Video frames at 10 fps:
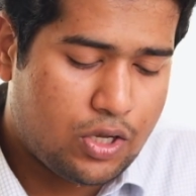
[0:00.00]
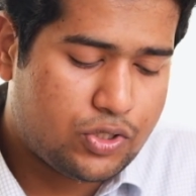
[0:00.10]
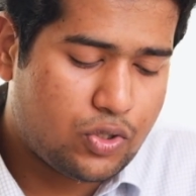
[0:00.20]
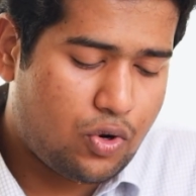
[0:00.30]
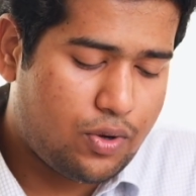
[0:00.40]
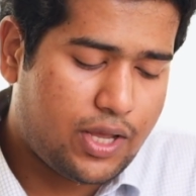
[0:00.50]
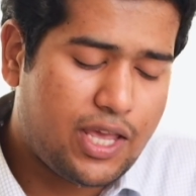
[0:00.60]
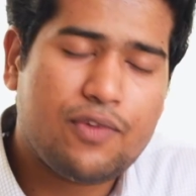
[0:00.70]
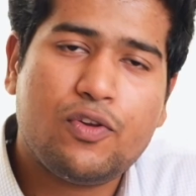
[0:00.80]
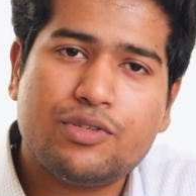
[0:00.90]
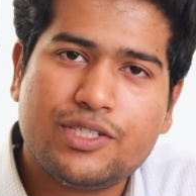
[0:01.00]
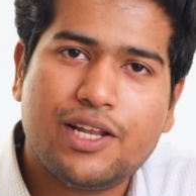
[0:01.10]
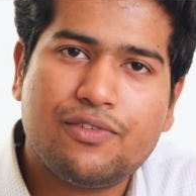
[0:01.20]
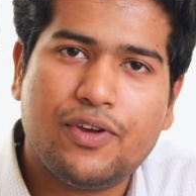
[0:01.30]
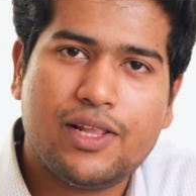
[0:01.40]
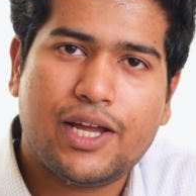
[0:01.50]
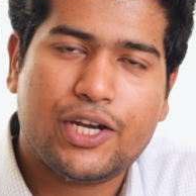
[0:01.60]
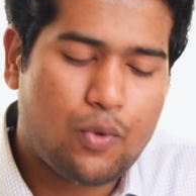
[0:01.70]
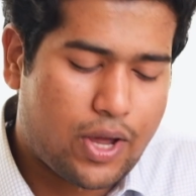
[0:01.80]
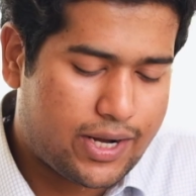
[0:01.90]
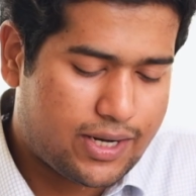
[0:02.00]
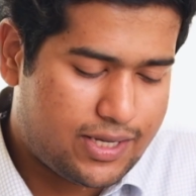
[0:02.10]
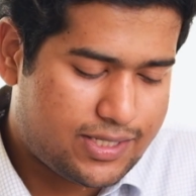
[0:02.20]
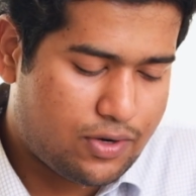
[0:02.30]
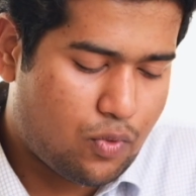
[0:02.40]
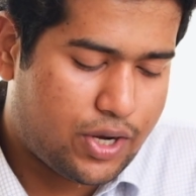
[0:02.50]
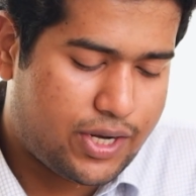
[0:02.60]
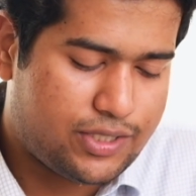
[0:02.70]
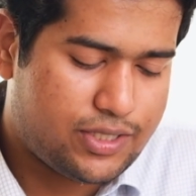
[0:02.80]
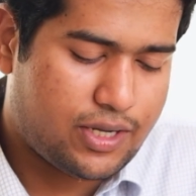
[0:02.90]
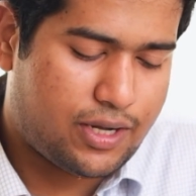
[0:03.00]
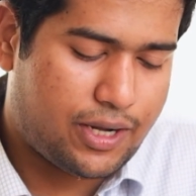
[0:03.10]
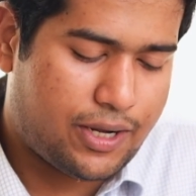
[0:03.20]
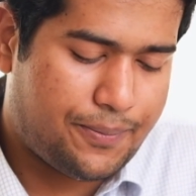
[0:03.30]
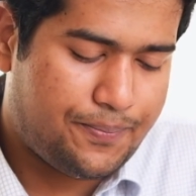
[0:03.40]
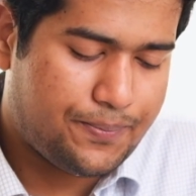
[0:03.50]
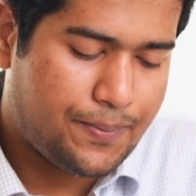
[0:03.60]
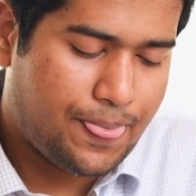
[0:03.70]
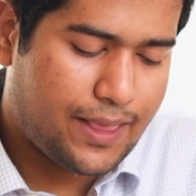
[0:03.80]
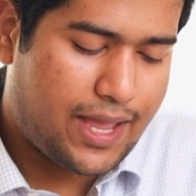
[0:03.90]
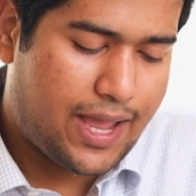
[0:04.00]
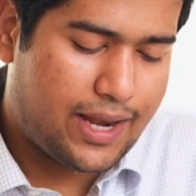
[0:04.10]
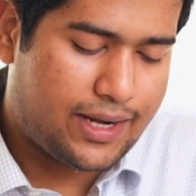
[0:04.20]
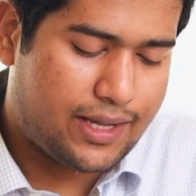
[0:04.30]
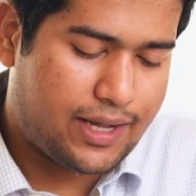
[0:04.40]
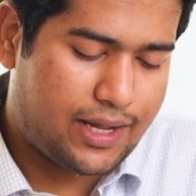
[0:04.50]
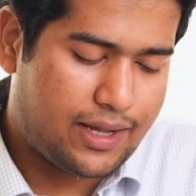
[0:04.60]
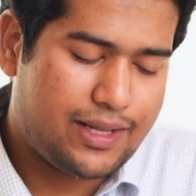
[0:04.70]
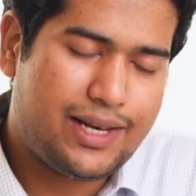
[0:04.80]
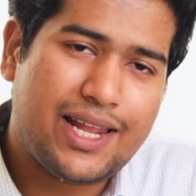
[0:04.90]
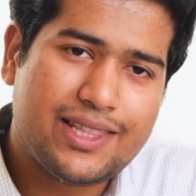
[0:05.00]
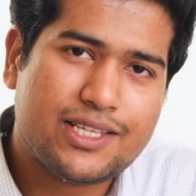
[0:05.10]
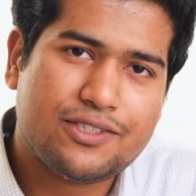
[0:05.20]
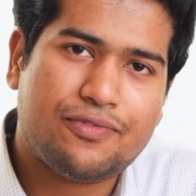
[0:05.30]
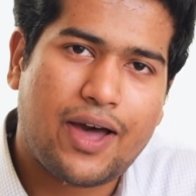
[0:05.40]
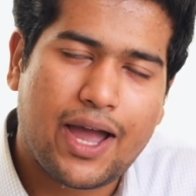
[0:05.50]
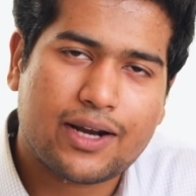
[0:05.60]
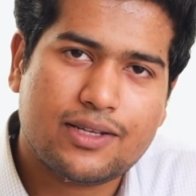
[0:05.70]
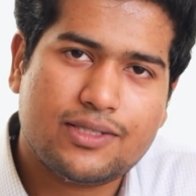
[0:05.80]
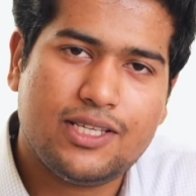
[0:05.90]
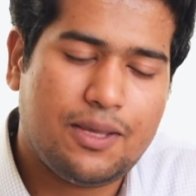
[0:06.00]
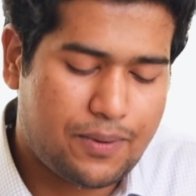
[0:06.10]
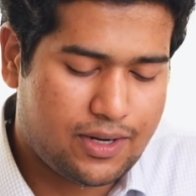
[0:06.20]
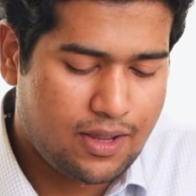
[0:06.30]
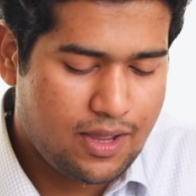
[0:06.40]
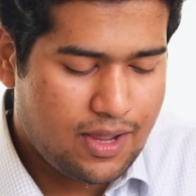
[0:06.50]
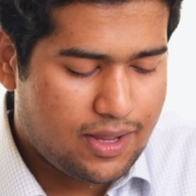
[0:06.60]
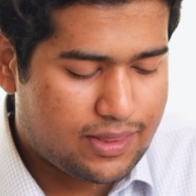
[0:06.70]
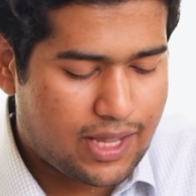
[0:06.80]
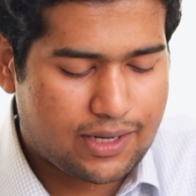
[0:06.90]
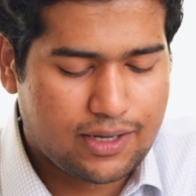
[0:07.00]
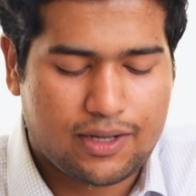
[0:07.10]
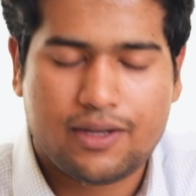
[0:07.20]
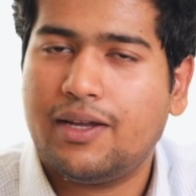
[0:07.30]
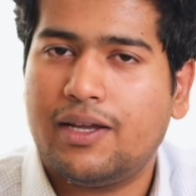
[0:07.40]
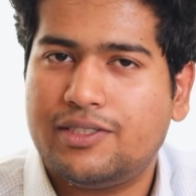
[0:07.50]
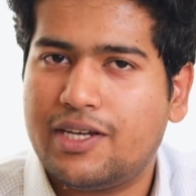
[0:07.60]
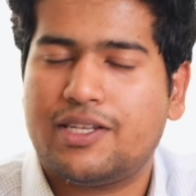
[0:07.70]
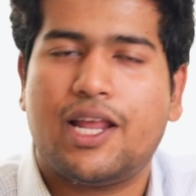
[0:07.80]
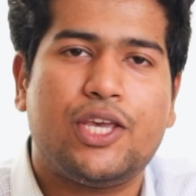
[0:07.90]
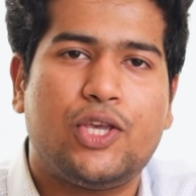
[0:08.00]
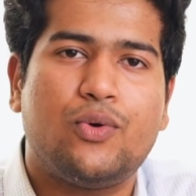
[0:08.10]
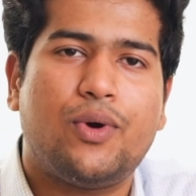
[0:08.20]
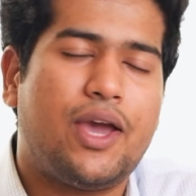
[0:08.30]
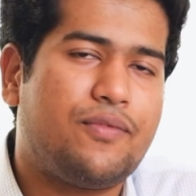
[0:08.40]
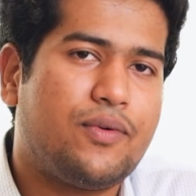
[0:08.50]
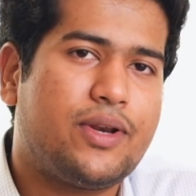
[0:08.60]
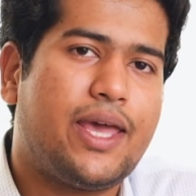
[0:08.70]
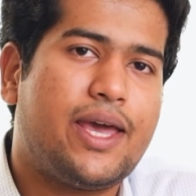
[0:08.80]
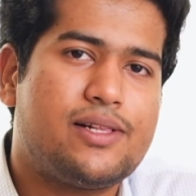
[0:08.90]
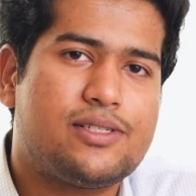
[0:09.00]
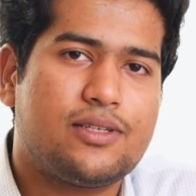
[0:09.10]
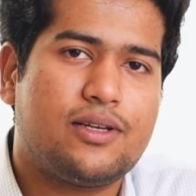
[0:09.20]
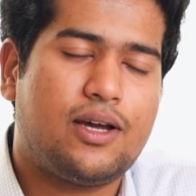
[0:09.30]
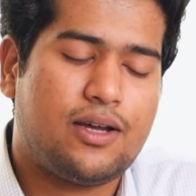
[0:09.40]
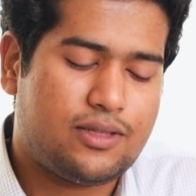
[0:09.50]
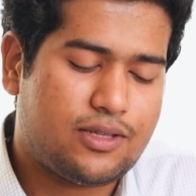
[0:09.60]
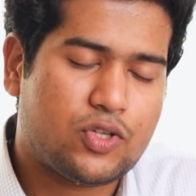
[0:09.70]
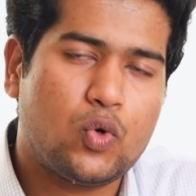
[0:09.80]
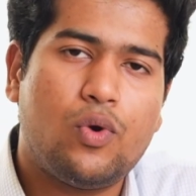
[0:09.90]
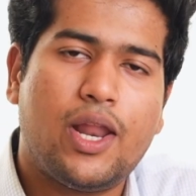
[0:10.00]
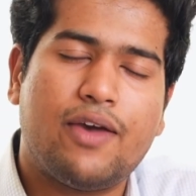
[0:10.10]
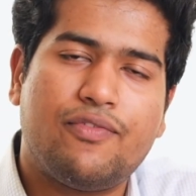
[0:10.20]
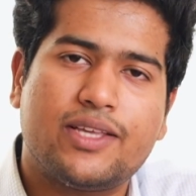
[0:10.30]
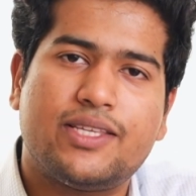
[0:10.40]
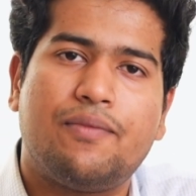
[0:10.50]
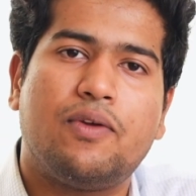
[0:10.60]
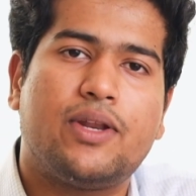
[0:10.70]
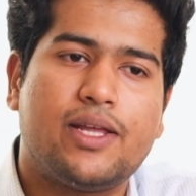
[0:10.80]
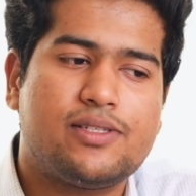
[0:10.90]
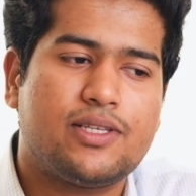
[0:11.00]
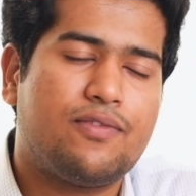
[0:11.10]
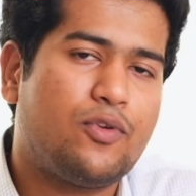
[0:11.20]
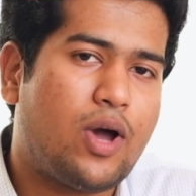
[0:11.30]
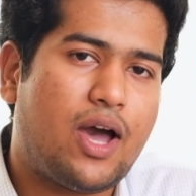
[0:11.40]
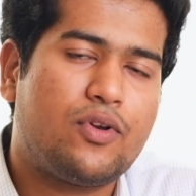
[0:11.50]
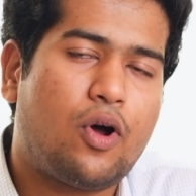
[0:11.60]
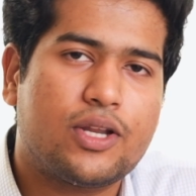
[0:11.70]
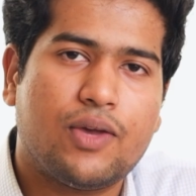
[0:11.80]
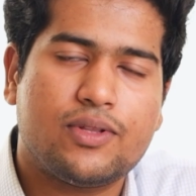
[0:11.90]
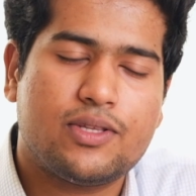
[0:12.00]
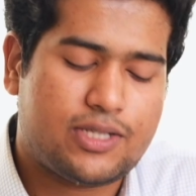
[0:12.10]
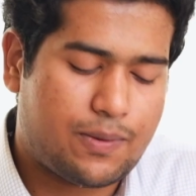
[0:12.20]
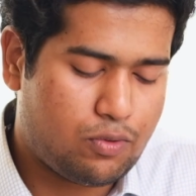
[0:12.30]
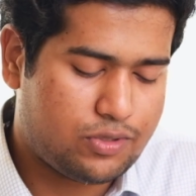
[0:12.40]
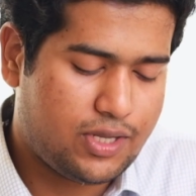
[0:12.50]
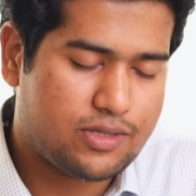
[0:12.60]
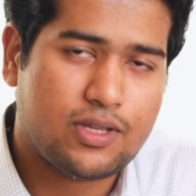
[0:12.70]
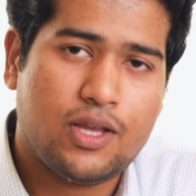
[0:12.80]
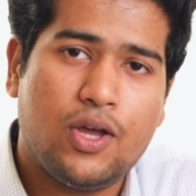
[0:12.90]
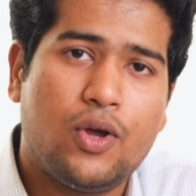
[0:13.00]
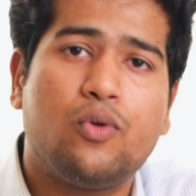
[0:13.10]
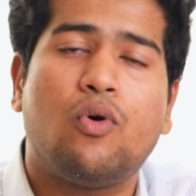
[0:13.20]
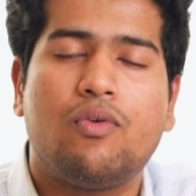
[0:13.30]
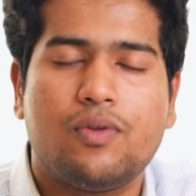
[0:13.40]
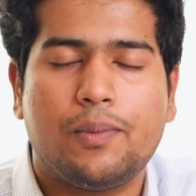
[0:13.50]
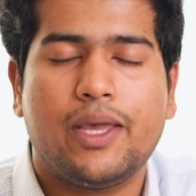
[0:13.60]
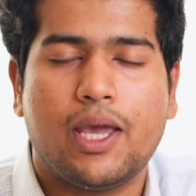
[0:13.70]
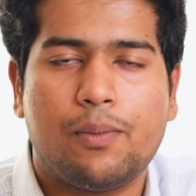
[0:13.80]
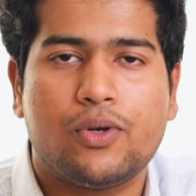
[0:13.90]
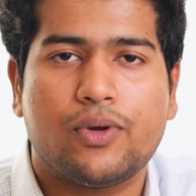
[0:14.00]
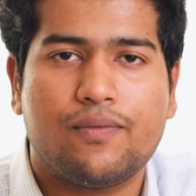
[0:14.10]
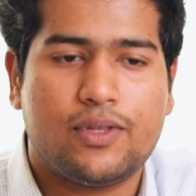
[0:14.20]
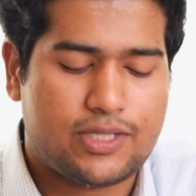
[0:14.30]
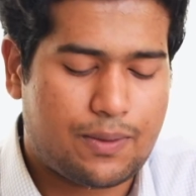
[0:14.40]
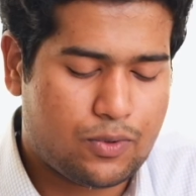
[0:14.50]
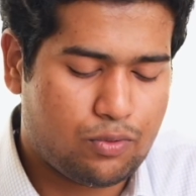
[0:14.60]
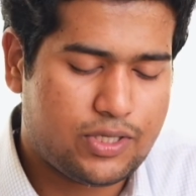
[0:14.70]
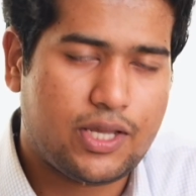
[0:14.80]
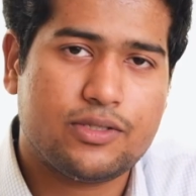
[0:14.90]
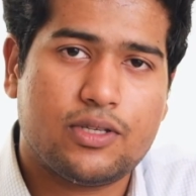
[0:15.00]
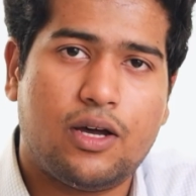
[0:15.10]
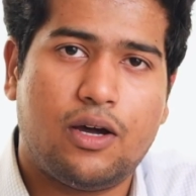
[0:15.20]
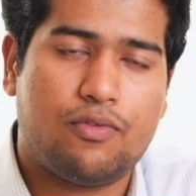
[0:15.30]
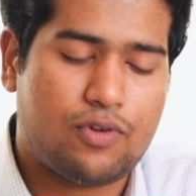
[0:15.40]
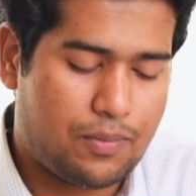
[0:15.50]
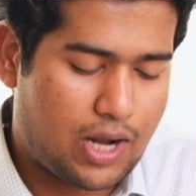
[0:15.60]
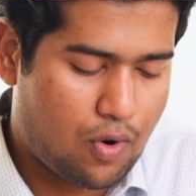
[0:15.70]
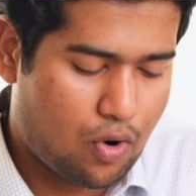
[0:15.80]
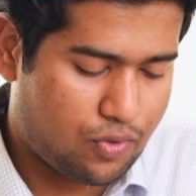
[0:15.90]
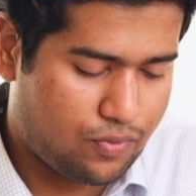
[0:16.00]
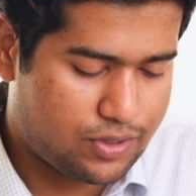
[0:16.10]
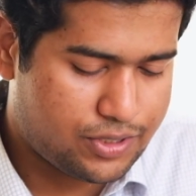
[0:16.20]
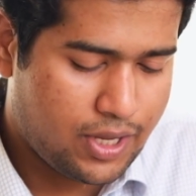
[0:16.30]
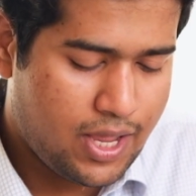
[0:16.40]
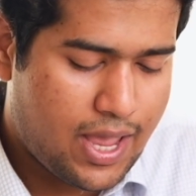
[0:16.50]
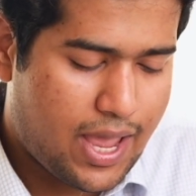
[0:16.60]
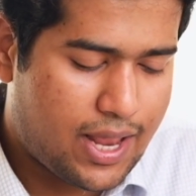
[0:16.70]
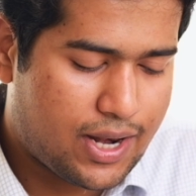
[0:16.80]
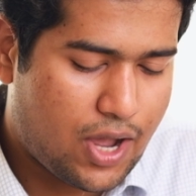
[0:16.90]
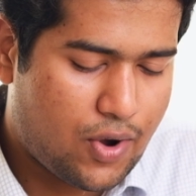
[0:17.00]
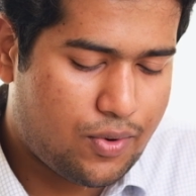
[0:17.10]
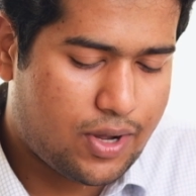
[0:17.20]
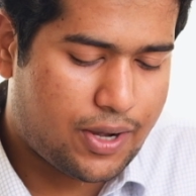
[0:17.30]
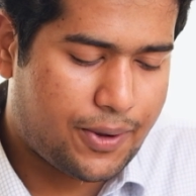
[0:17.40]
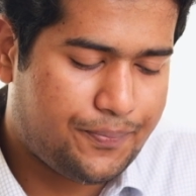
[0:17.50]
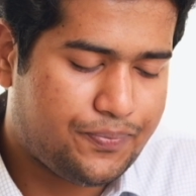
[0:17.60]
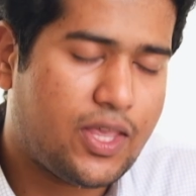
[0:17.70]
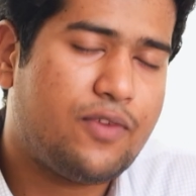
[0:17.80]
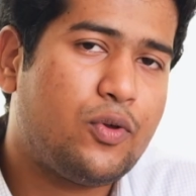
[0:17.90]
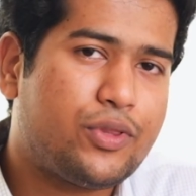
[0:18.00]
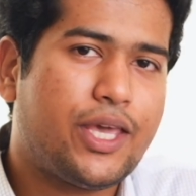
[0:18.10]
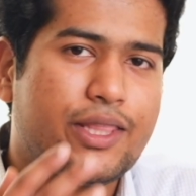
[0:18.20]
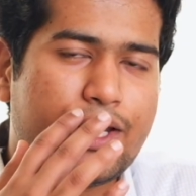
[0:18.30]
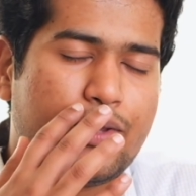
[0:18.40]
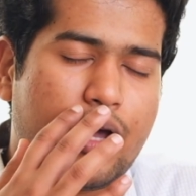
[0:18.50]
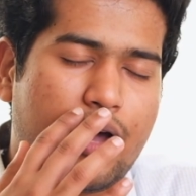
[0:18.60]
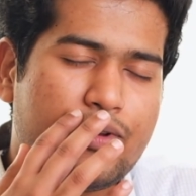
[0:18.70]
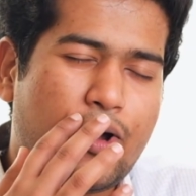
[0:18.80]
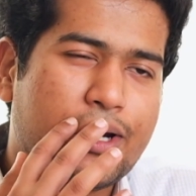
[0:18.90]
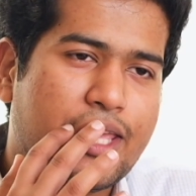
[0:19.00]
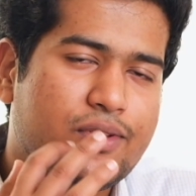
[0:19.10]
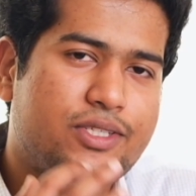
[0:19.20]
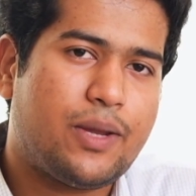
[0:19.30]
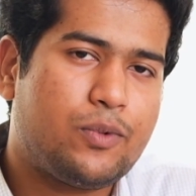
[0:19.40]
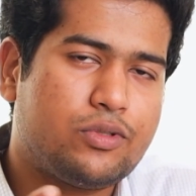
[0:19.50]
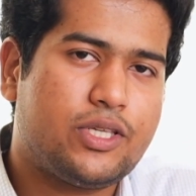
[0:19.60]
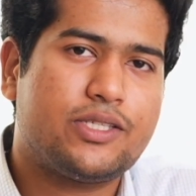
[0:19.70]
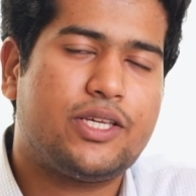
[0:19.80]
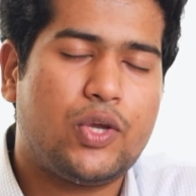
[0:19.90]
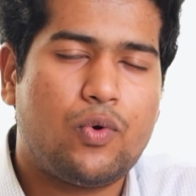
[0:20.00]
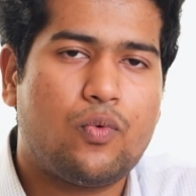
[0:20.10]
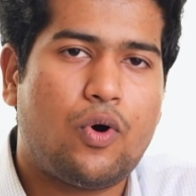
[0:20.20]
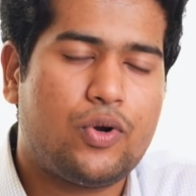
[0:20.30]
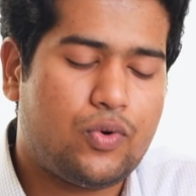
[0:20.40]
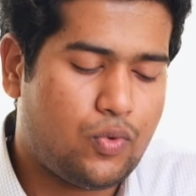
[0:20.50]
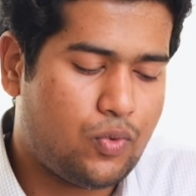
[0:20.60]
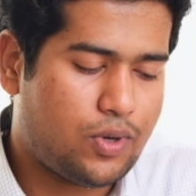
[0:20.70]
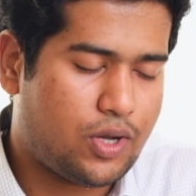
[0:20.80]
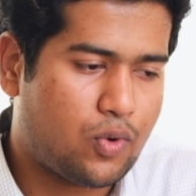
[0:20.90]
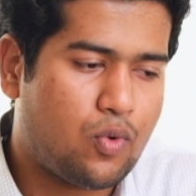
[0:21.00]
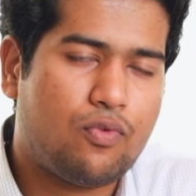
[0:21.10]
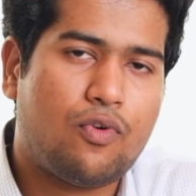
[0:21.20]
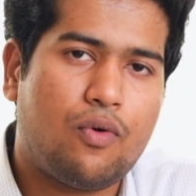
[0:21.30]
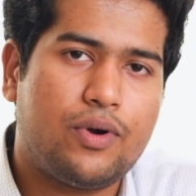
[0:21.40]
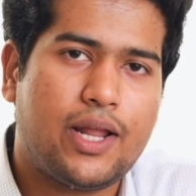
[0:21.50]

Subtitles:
So if you still feel that you are at a disadvantage, and let this fact seep in that just like you, everyone else, this rule affects everyone else. If you have not given the Step 2 CS, no one will be able to give the Step 2 CS from now onwards. And now, if you think that you have not given Step 2 CS and you would want to go forward